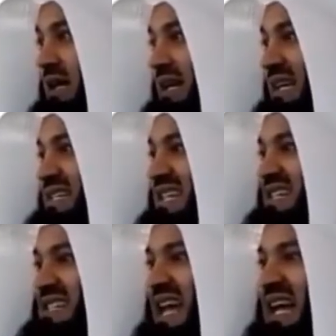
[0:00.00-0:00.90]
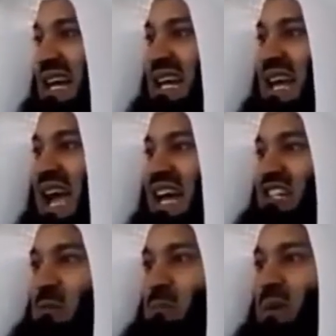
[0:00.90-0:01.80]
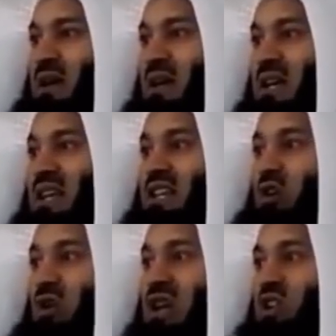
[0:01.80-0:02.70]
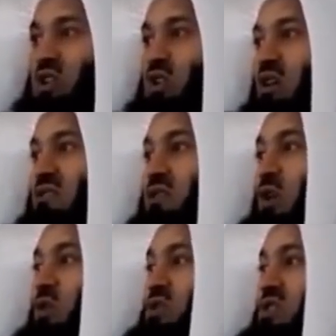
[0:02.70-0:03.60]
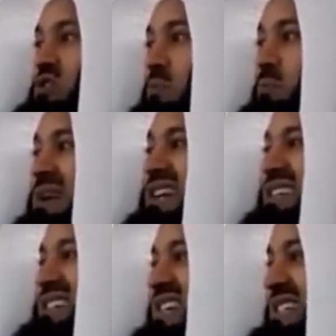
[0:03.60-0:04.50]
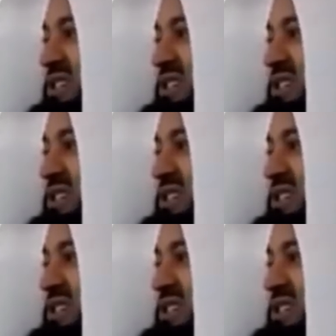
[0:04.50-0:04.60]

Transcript: is exactly as per the connection of those predecessors